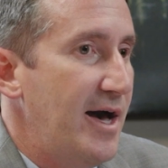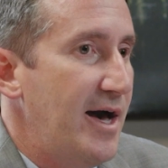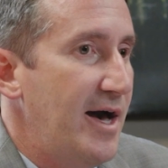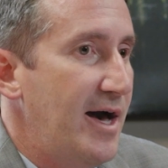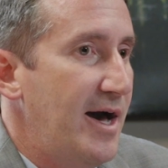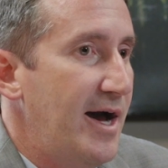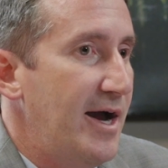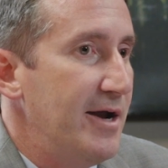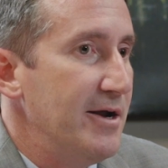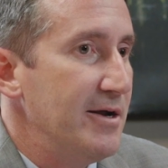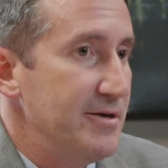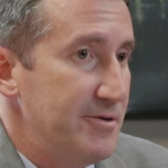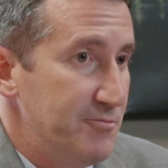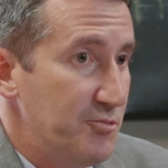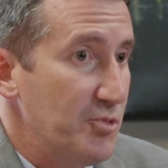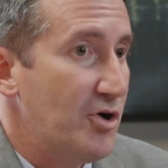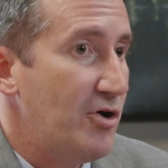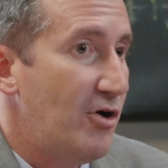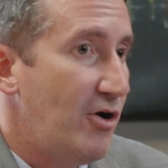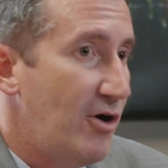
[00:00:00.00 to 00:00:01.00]
I
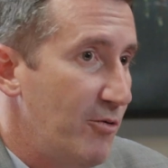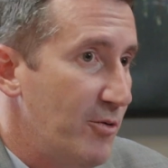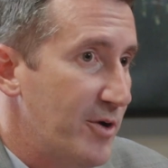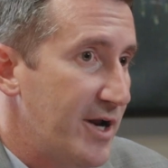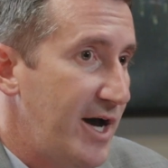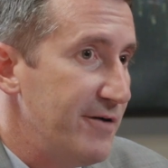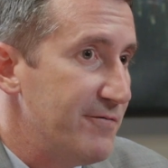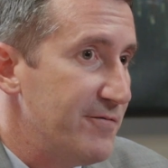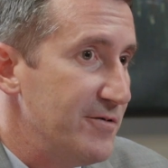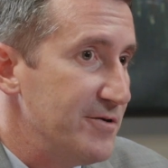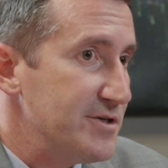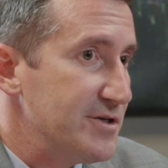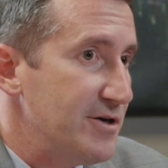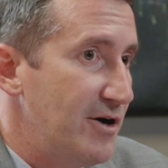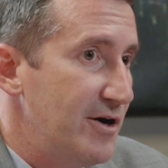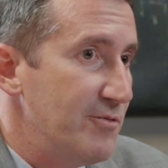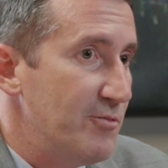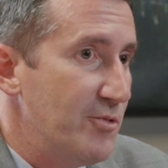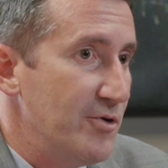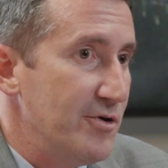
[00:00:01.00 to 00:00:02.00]
recall when I first
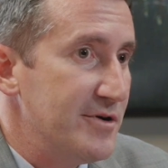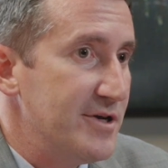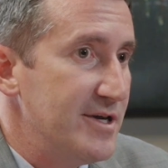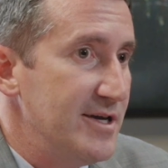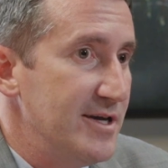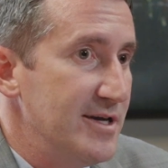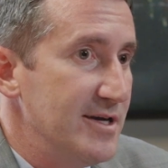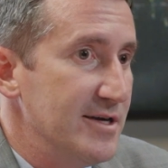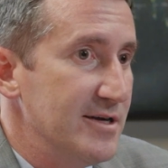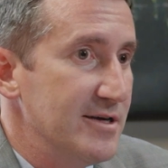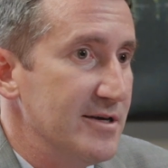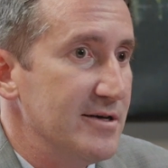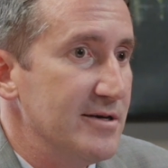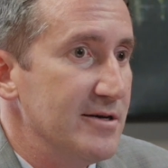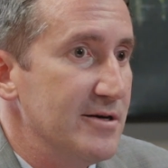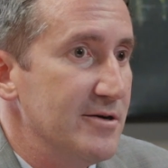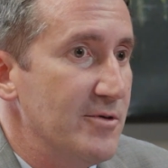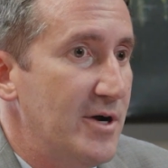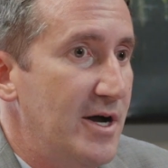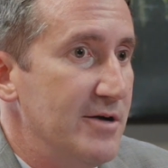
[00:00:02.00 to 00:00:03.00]
started
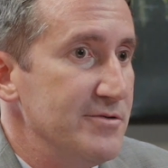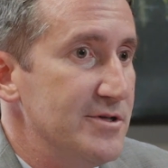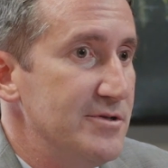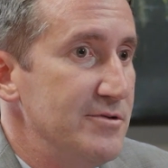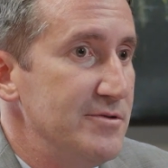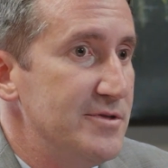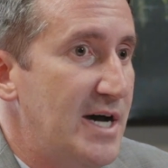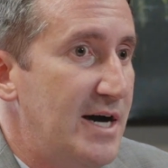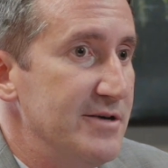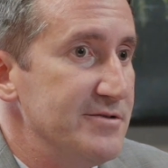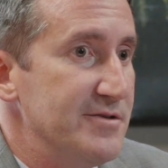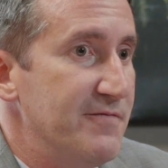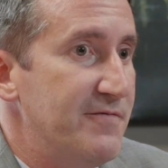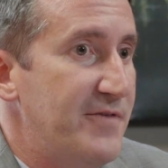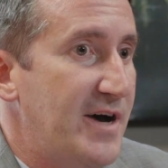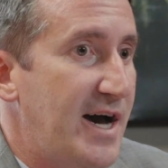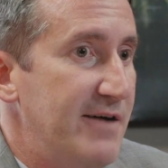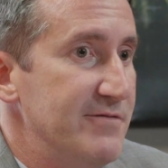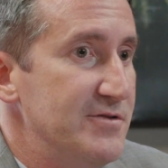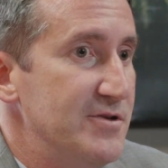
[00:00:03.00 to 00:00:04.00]
working around
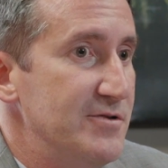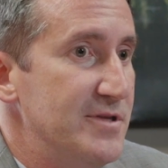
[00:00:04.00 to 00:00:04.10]
2005,